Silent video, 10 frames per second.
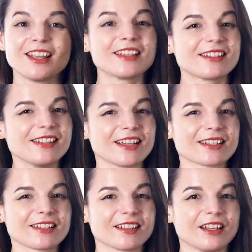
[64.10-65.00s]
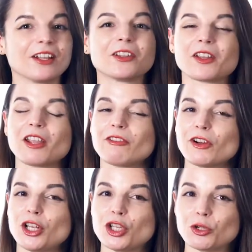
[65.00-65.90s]
Sixth, looking for
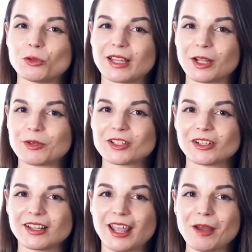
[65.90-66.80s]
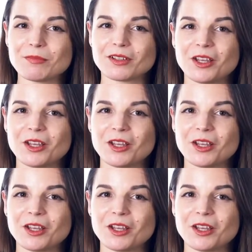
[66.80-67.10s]
a new language learning app?